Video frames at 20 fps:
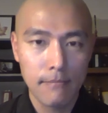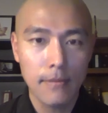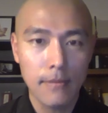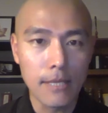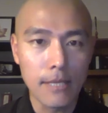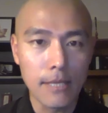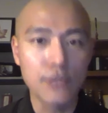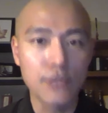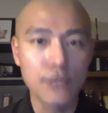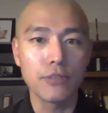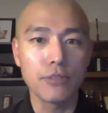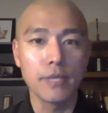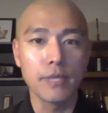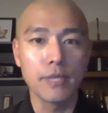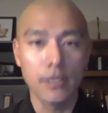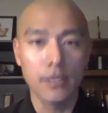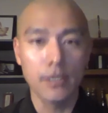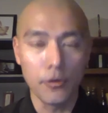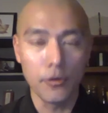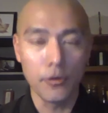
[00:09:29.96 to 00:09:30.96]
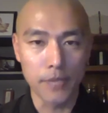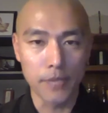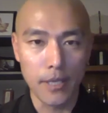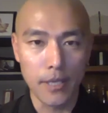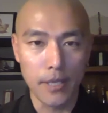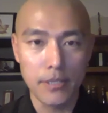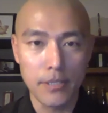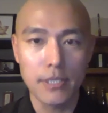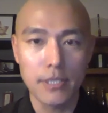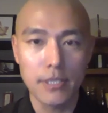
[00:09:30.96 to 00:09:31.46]
needs to be holding
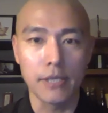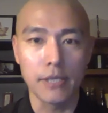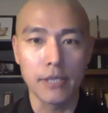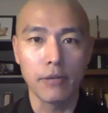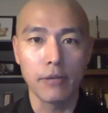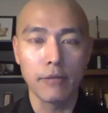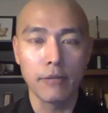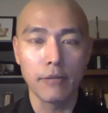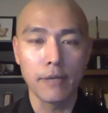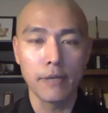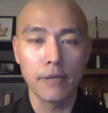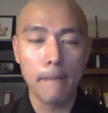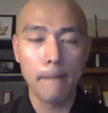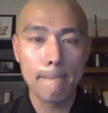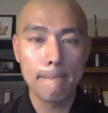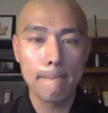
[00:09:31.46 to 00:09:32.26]
the steering wheel.